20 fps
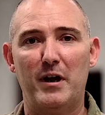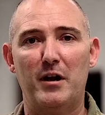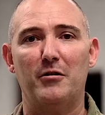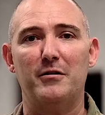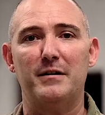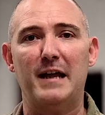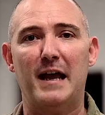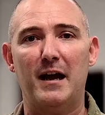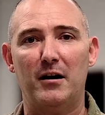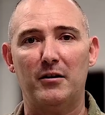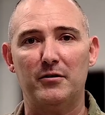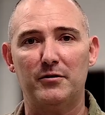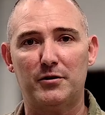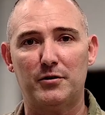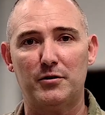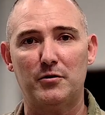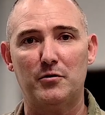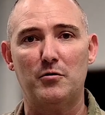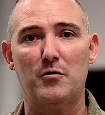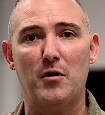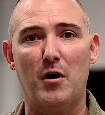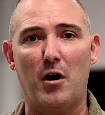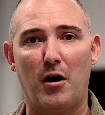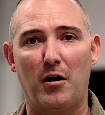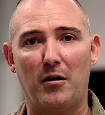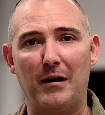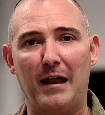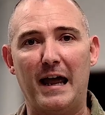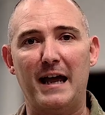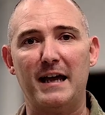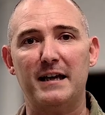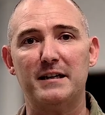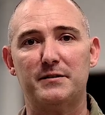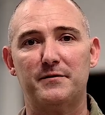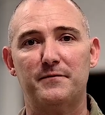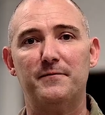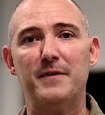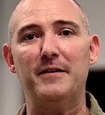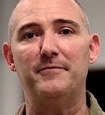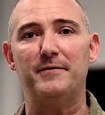are down to our
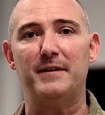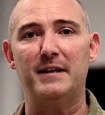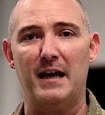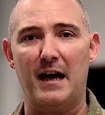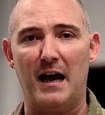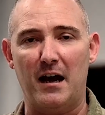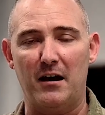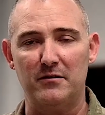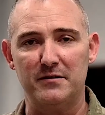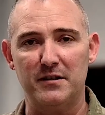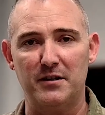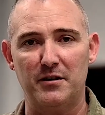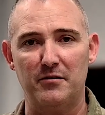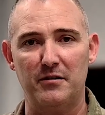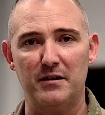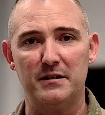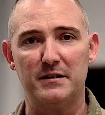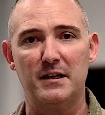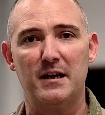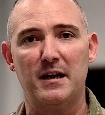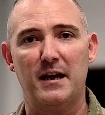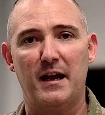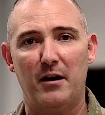last 50 housing units,